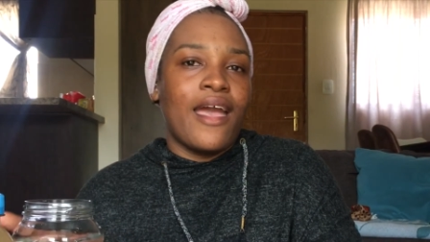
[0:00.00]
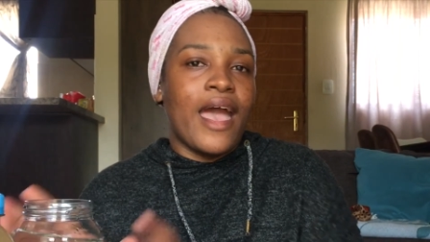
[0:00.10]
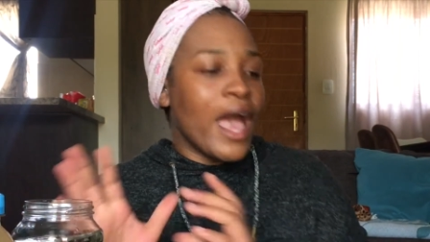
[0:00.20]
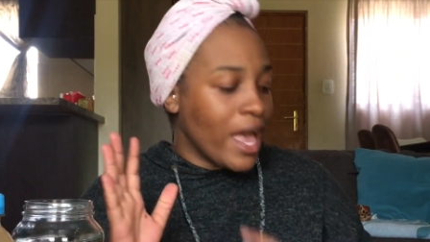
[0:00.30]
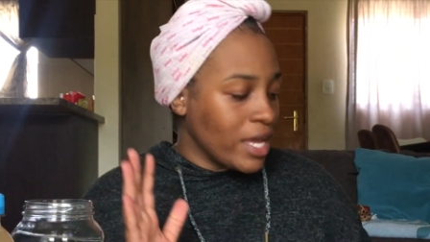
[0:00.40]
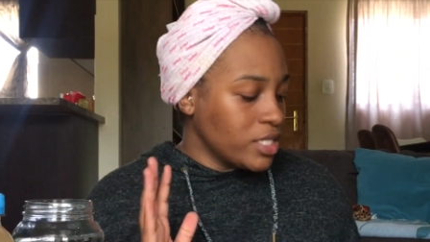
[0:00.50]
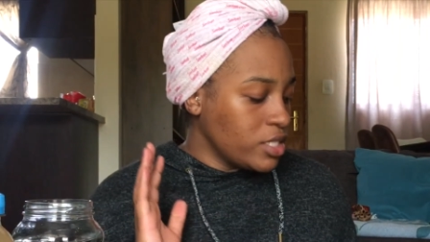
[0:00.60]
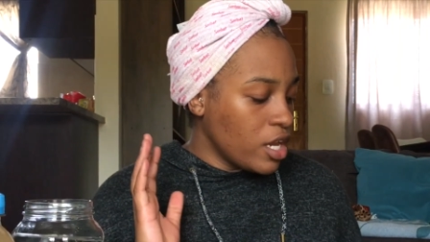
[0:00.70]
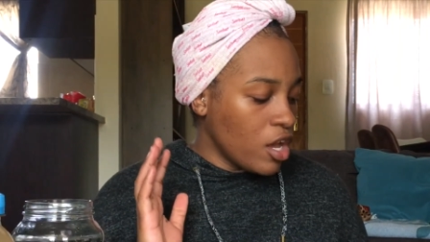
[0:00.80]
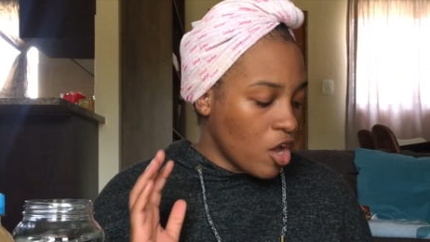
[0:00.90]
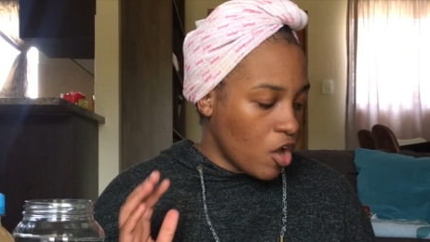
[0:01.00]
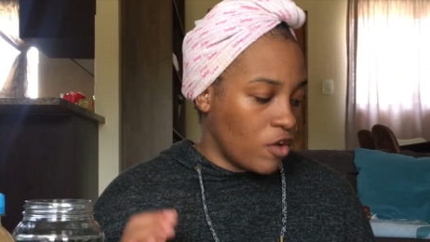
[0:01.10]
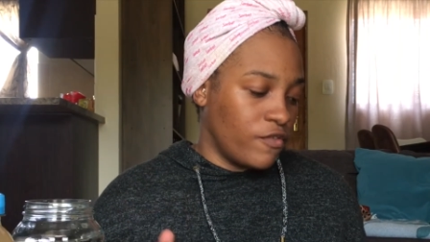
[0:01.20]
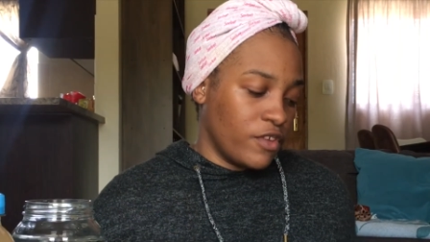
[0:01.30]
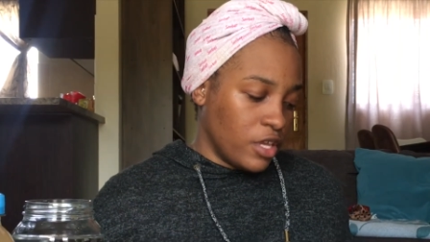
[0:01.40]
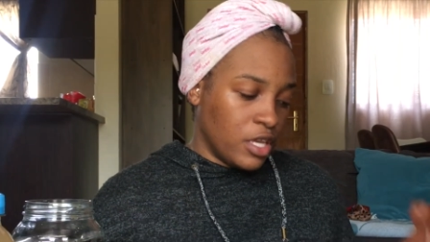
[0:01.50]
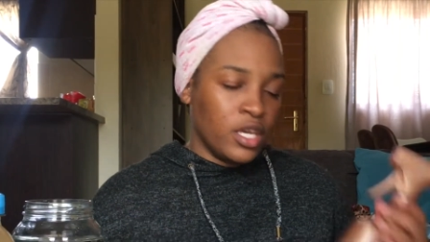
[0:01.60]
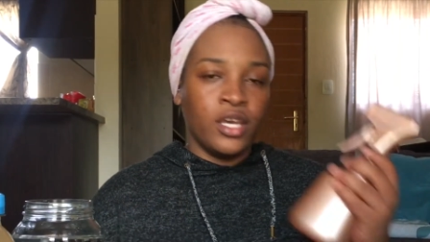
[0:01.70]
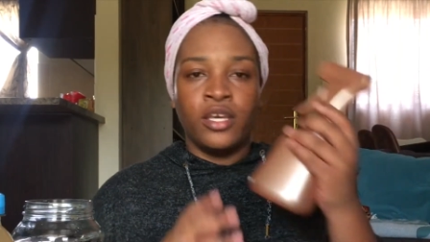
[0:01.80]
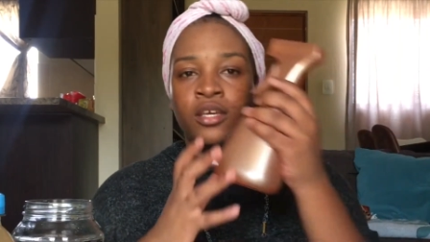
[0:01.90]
and obviously